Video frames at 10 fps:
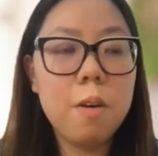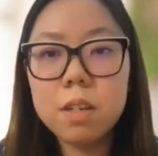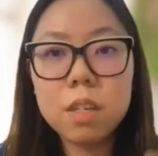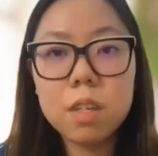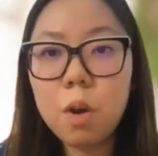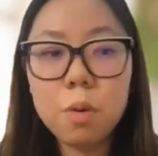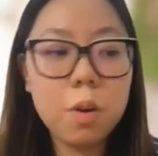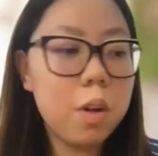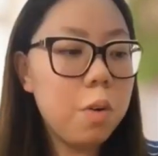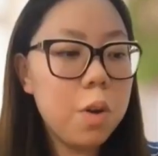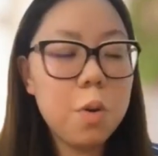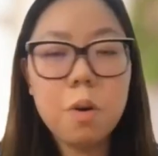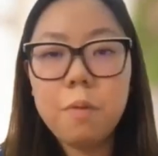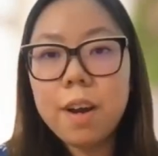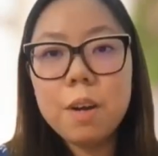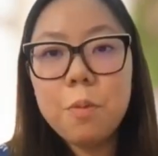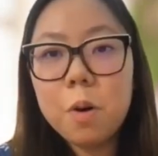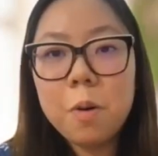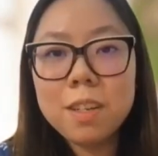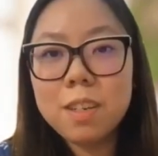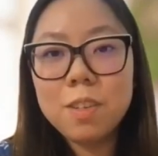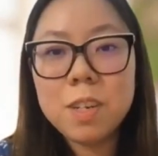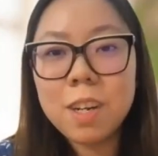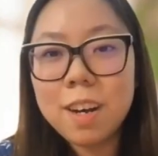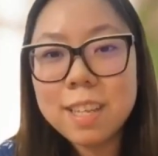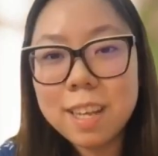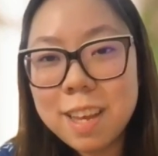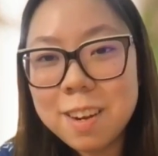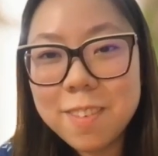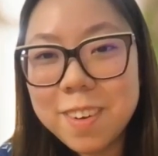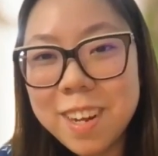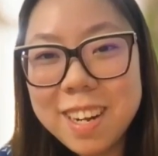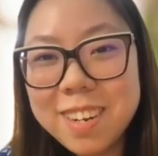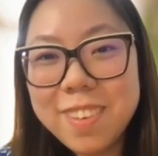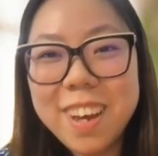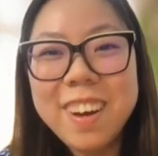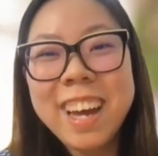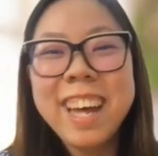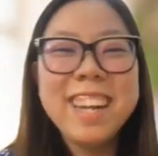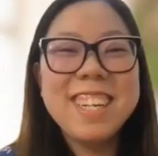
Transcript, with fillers: just go on Google, find out what questions you should ask at the end of an interview.